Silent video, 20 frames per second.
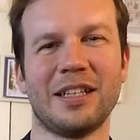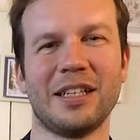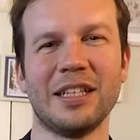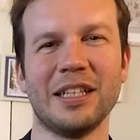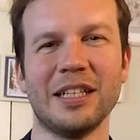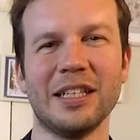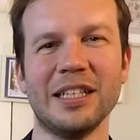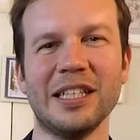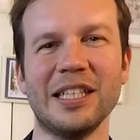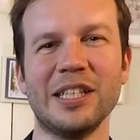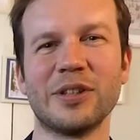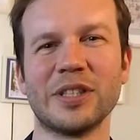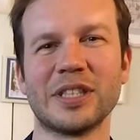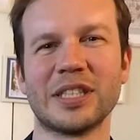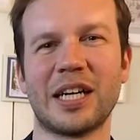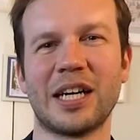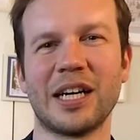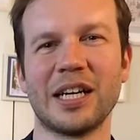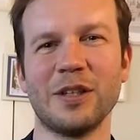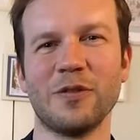Leo is a
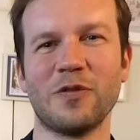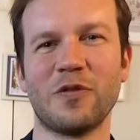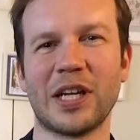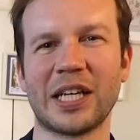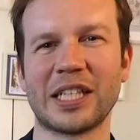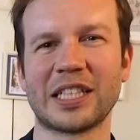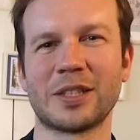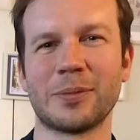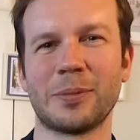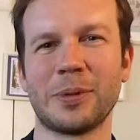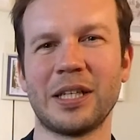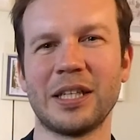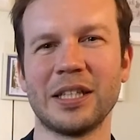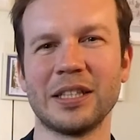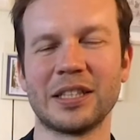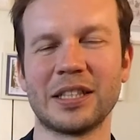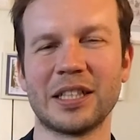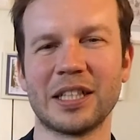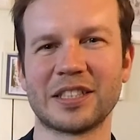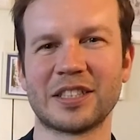highly flexible and
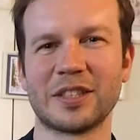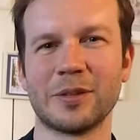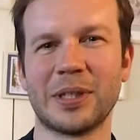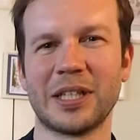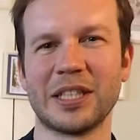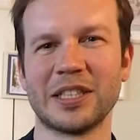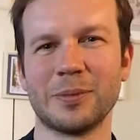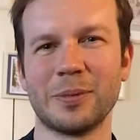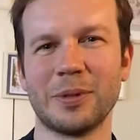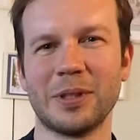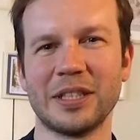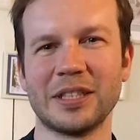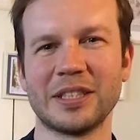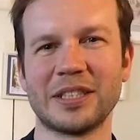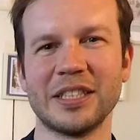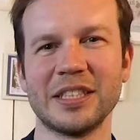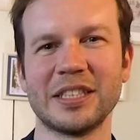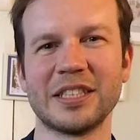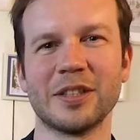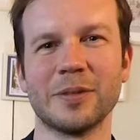customizable
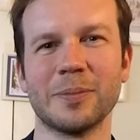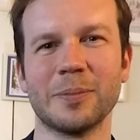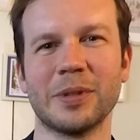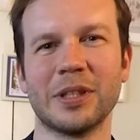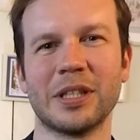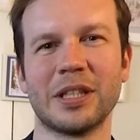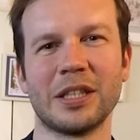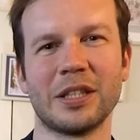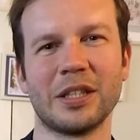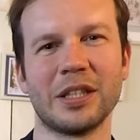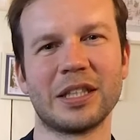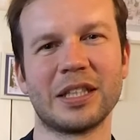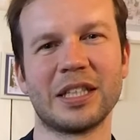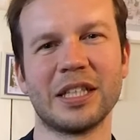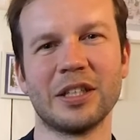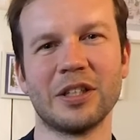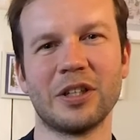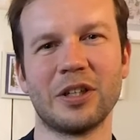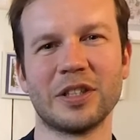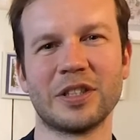system that can
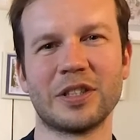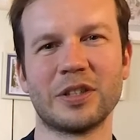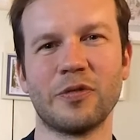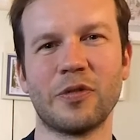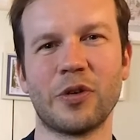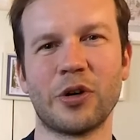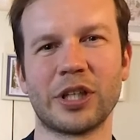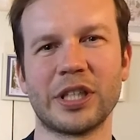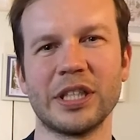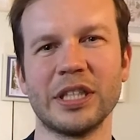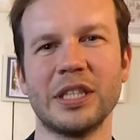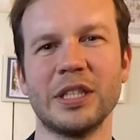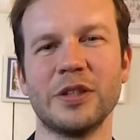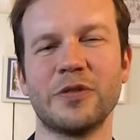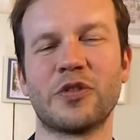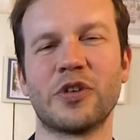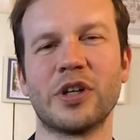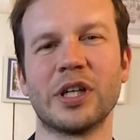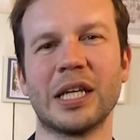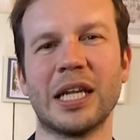also work in
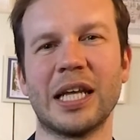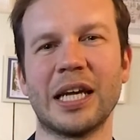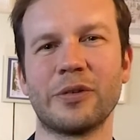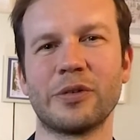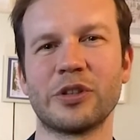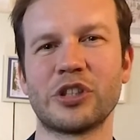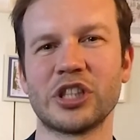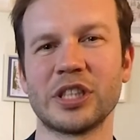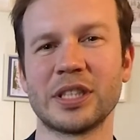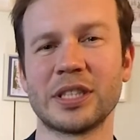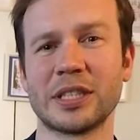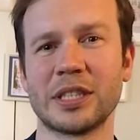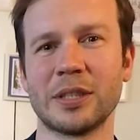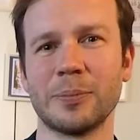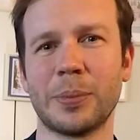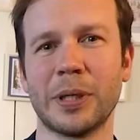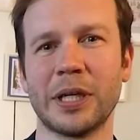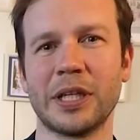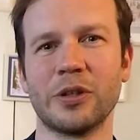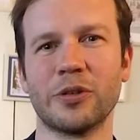different languages
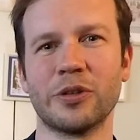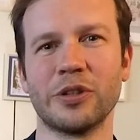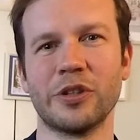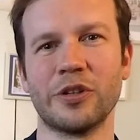depending on your